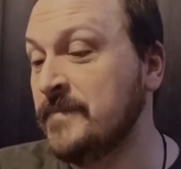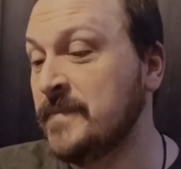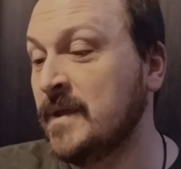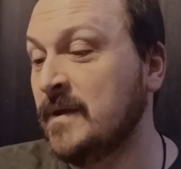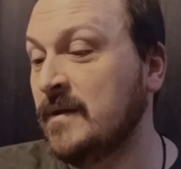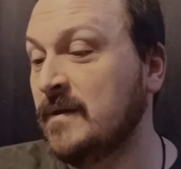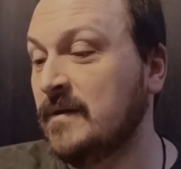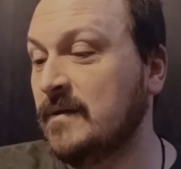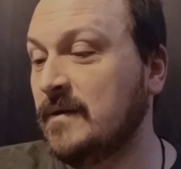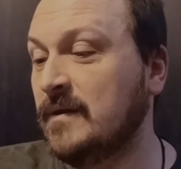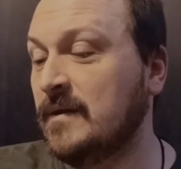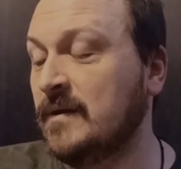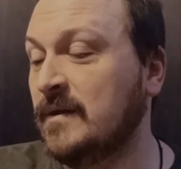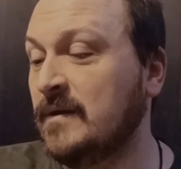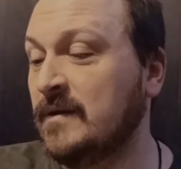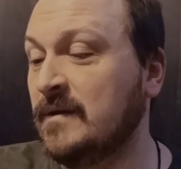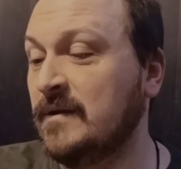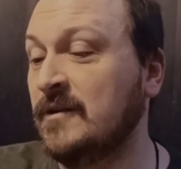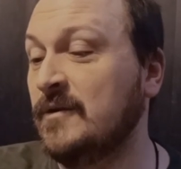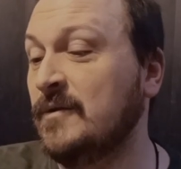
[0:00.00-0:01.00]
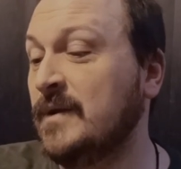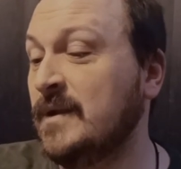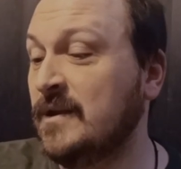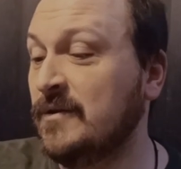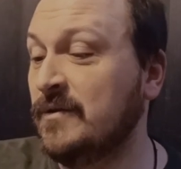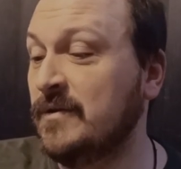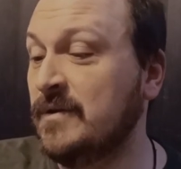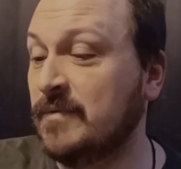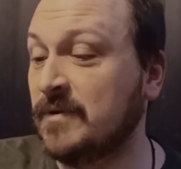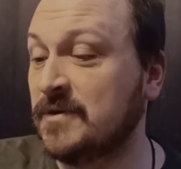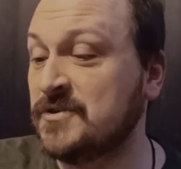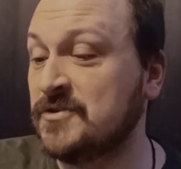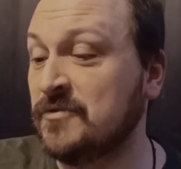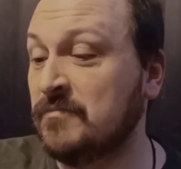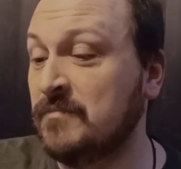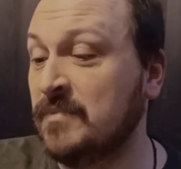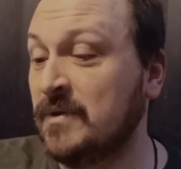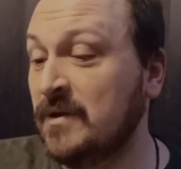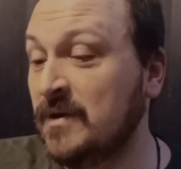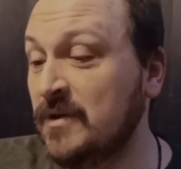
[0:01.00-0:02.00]
Louie Louie by John
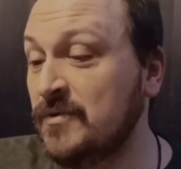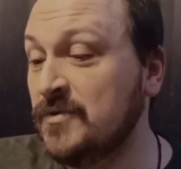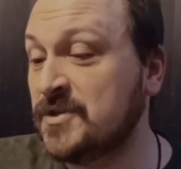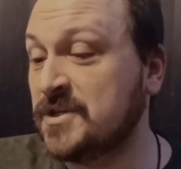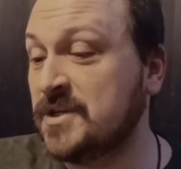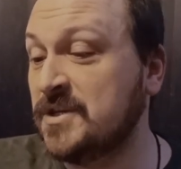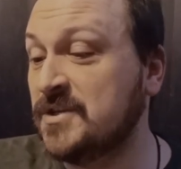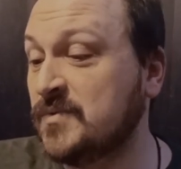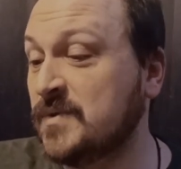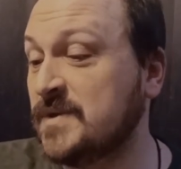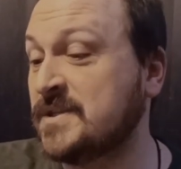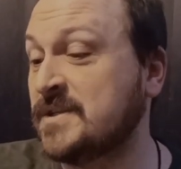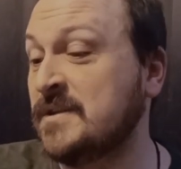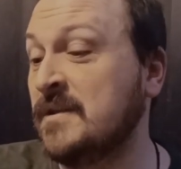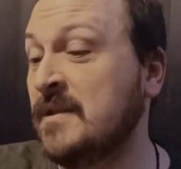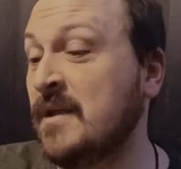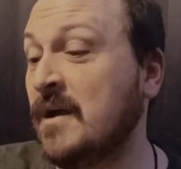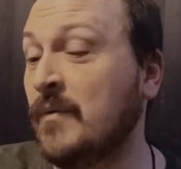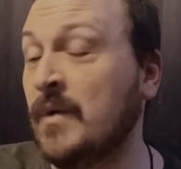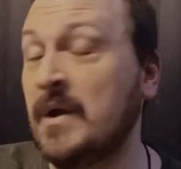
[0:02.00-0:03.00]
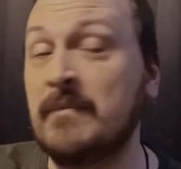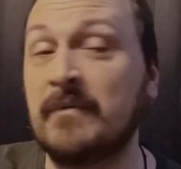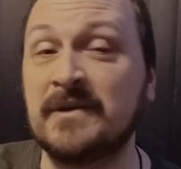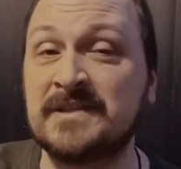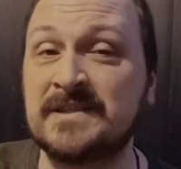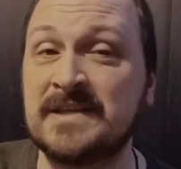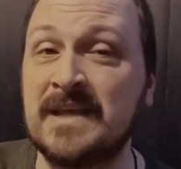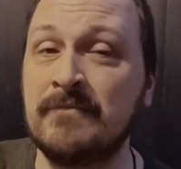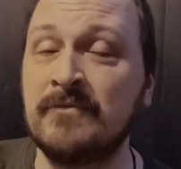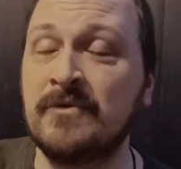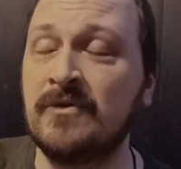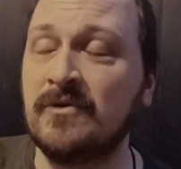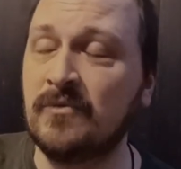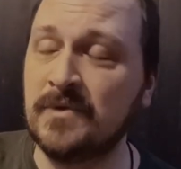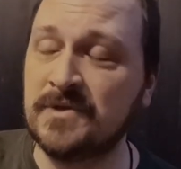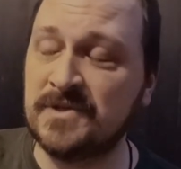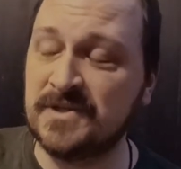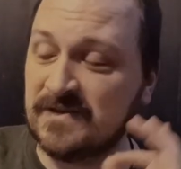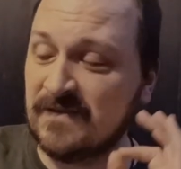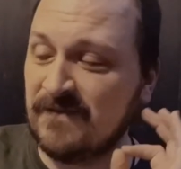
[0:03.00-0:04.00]
Belushi, Twisting the Night Away by Sam Cooke, which
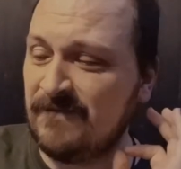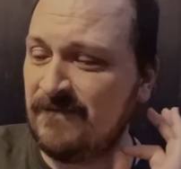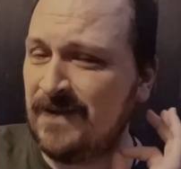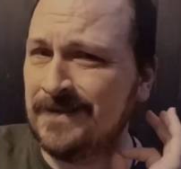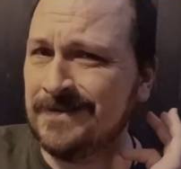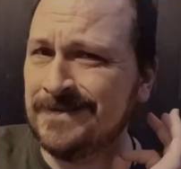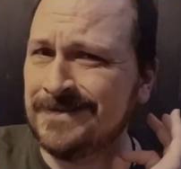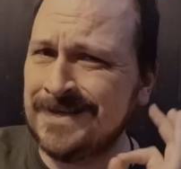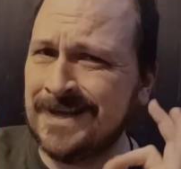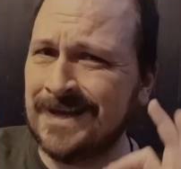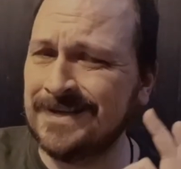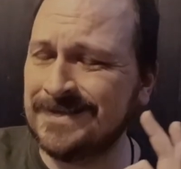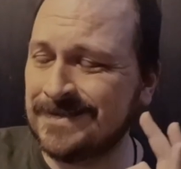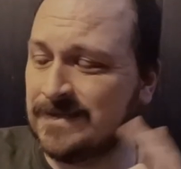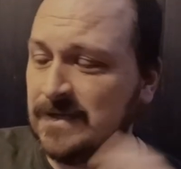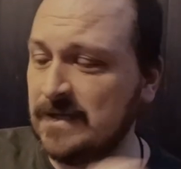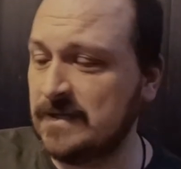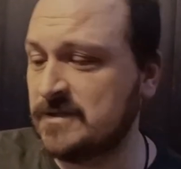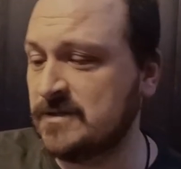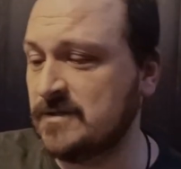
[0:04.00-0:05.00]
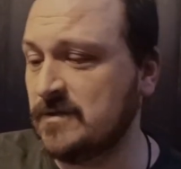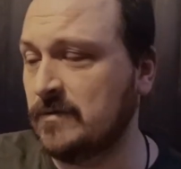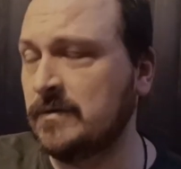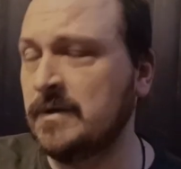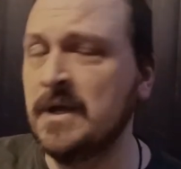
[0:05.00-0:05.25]
is a fantastic song.